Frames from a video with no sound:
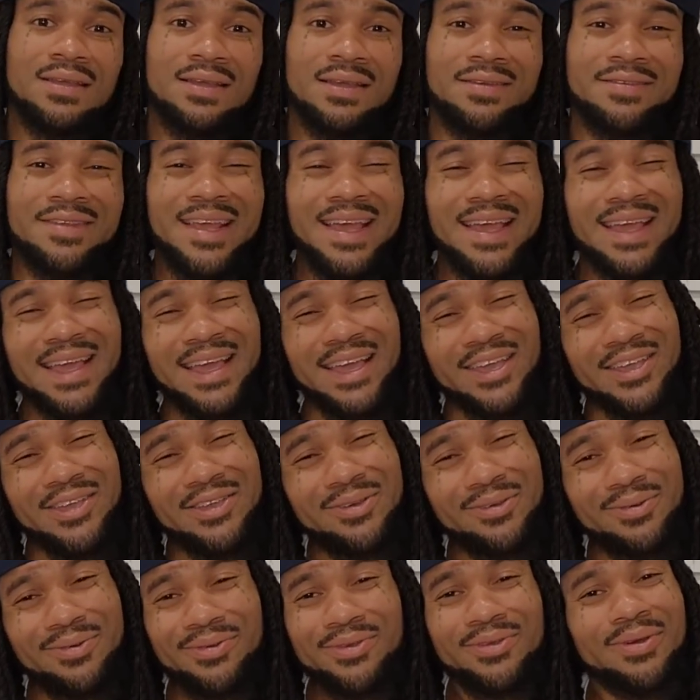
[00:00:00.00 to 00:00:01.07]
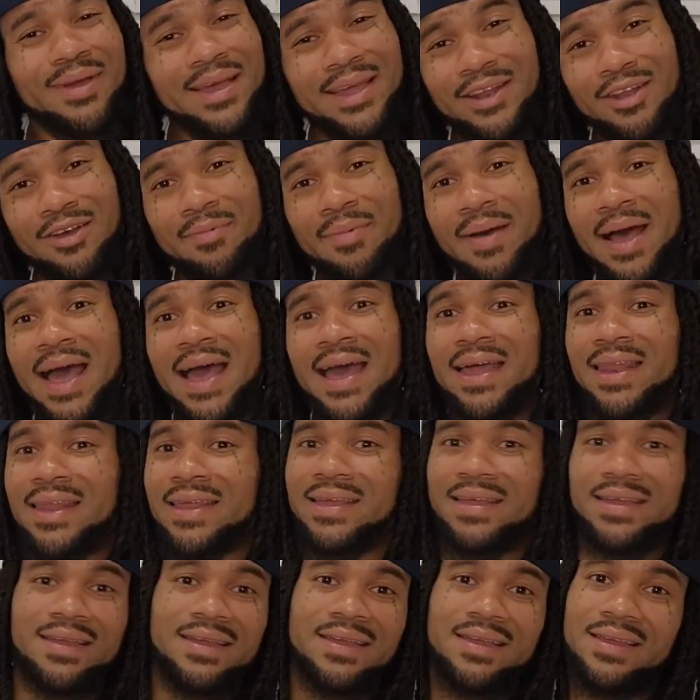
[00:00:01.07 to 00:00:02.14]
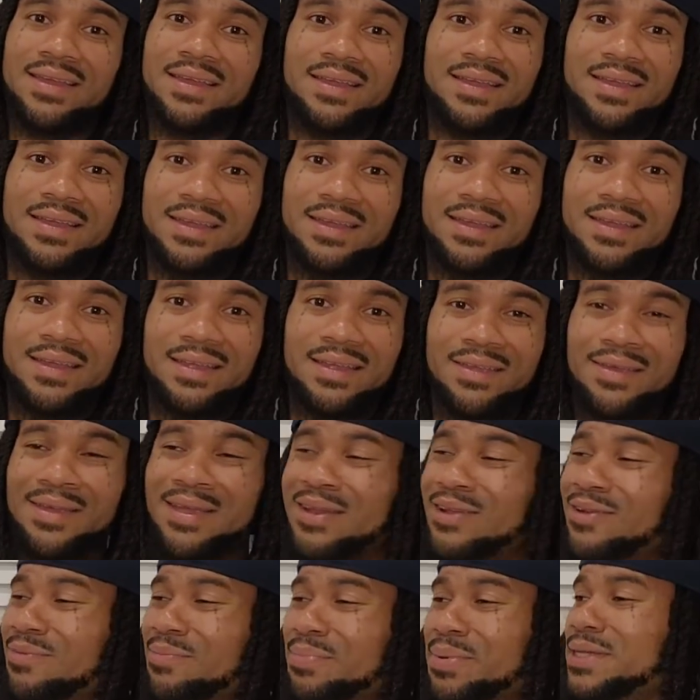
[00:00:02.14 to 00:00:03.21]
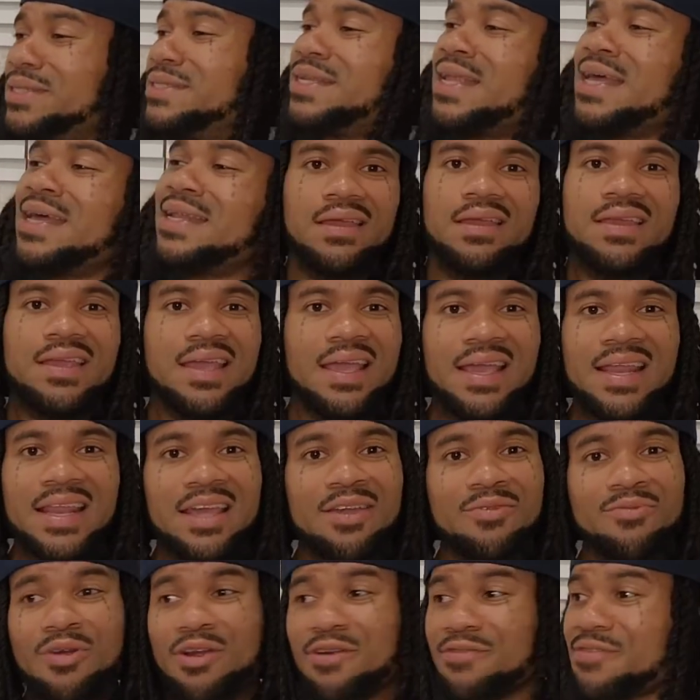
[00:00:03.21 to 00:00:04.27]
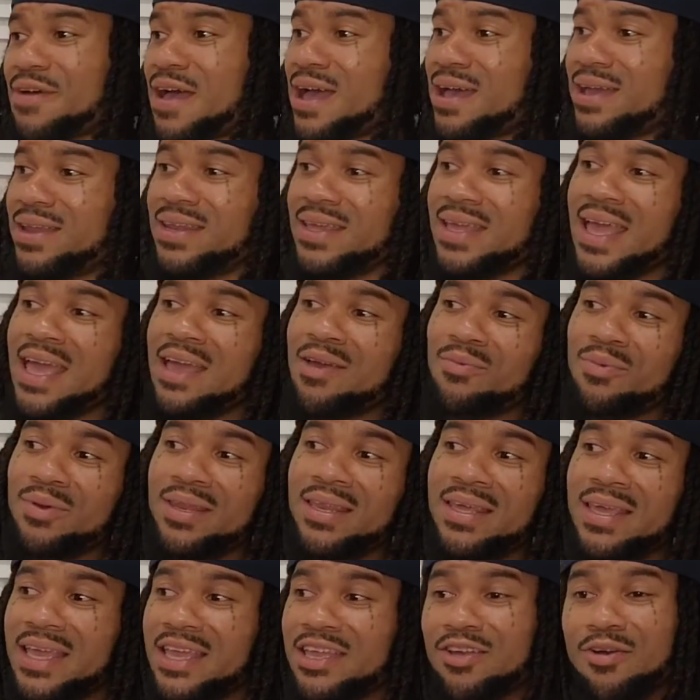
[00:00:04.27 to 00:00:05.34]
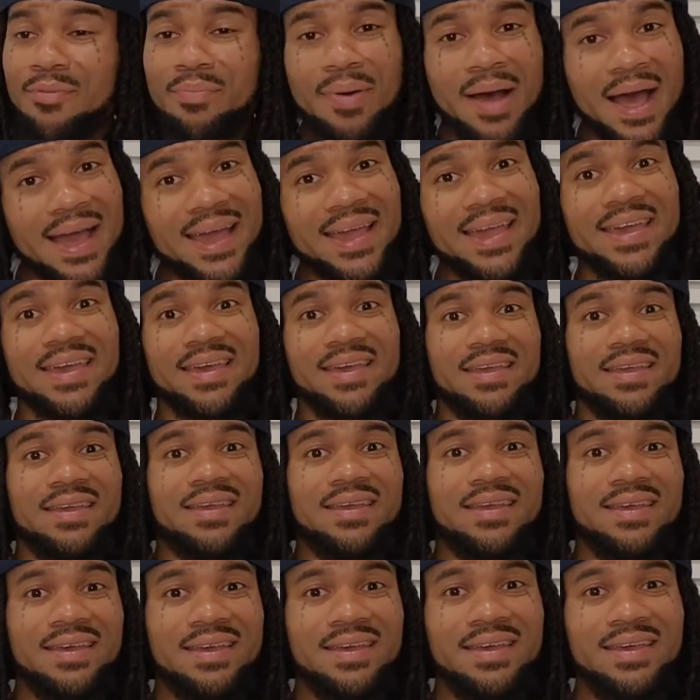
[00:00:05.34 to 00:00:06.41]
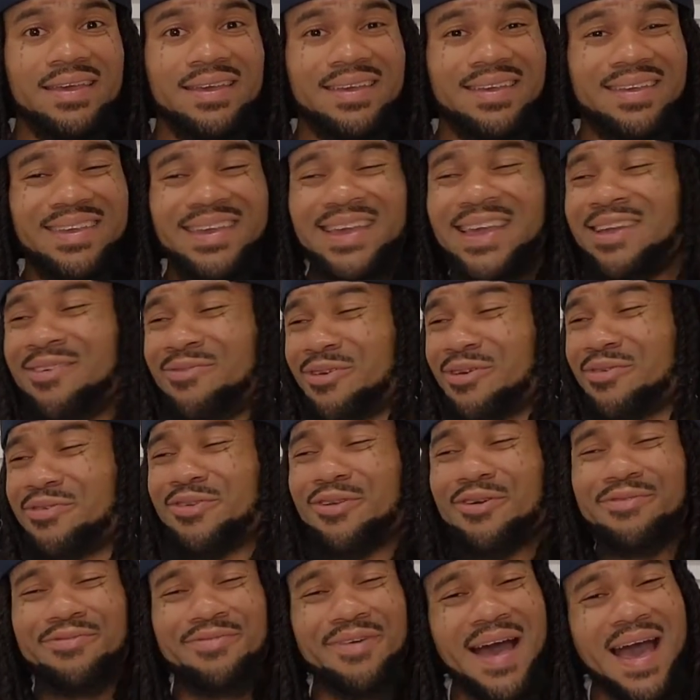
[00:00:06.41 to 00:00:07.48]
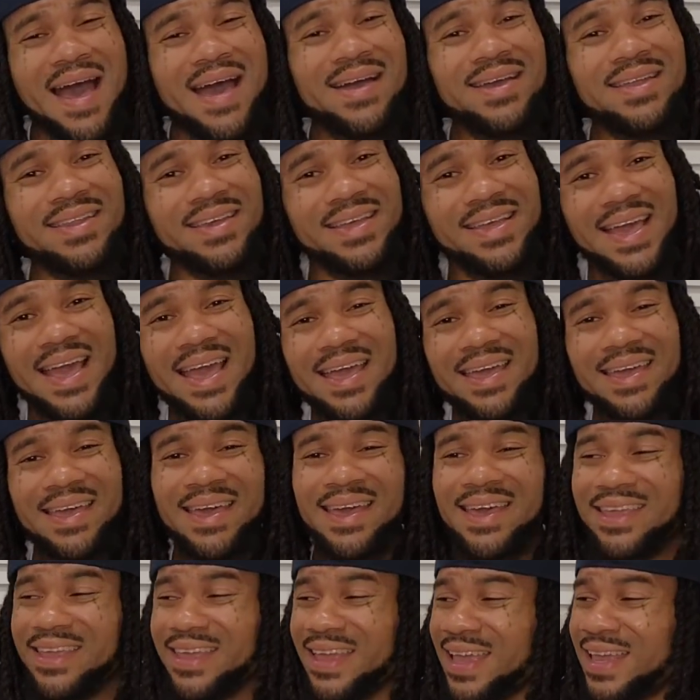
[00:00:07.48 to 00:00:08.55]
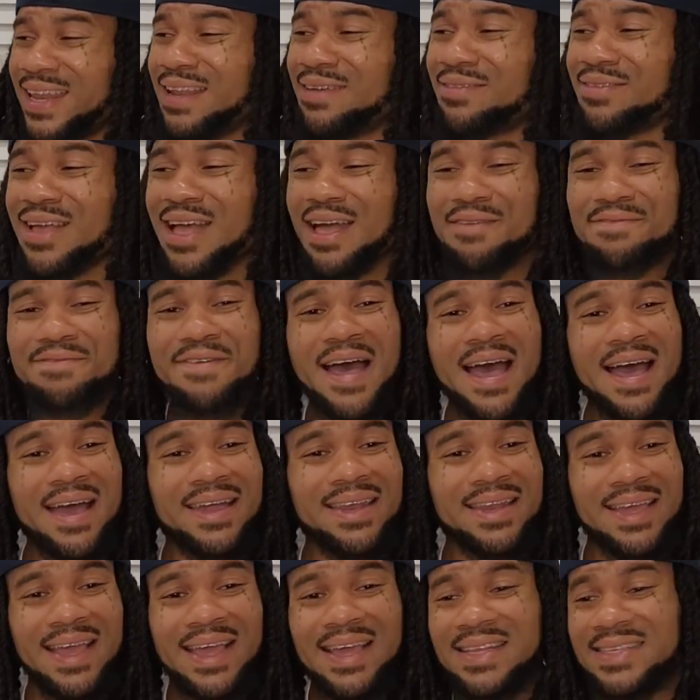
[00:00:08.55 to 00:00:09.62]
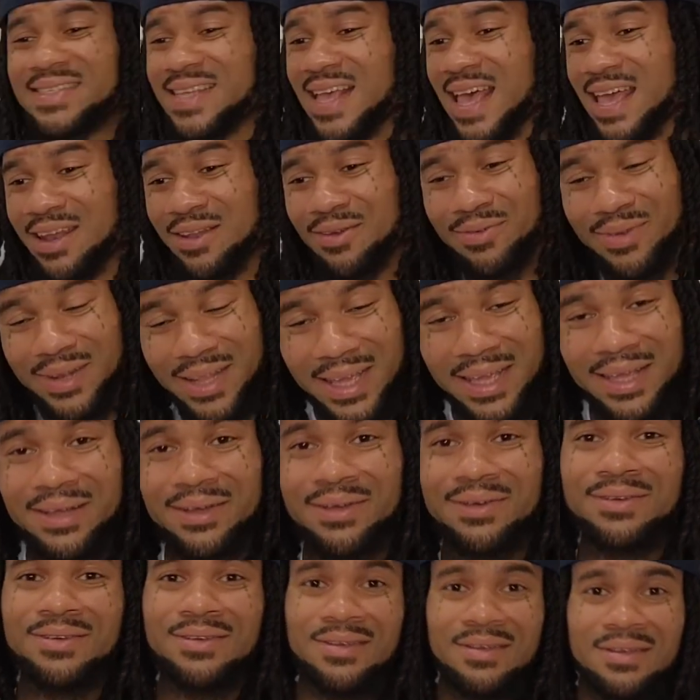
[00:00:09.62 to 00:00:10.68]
If they get you, you ain't nobody. You ain't no bitch like that. You ain't even worth 500K with it in your pocket. You ain't worth no 500K. You ain't never got 500K to sign no deal.